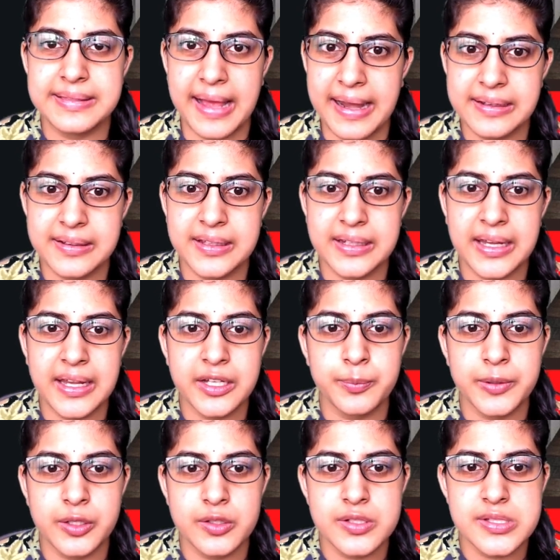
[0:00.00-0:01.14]
that great
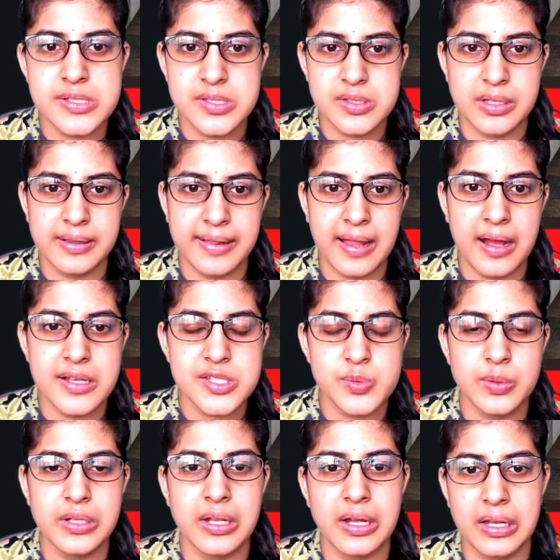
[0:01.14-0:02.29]
because glass
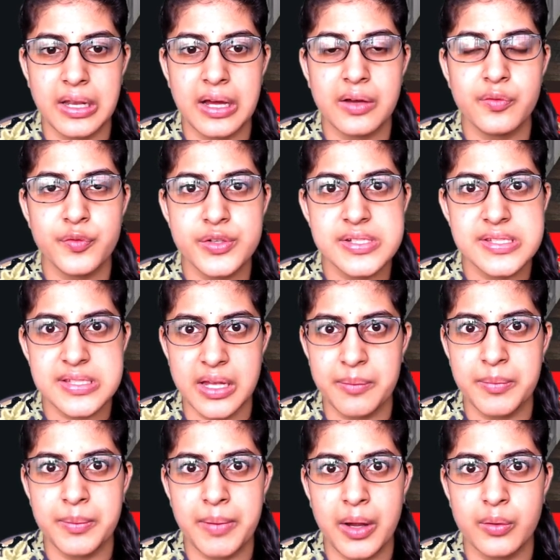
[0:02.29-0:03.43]
will allow for some
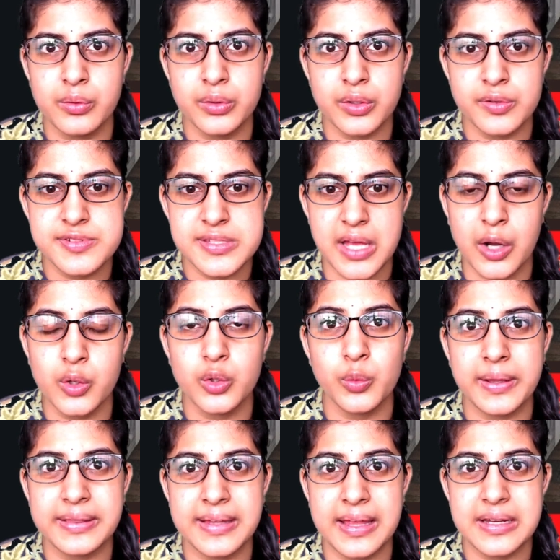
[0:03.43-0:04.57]
amount of sound
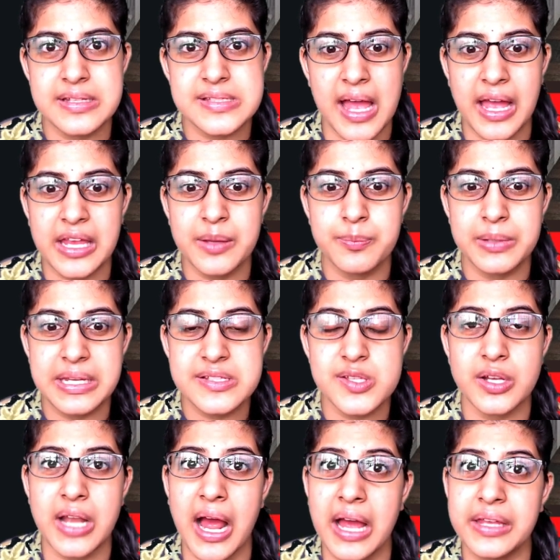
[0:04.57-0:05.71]
when there is high breeze
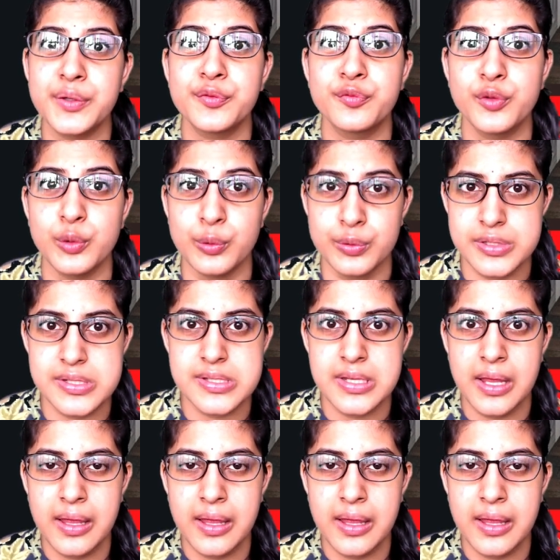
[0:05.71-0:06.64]
on higher floors.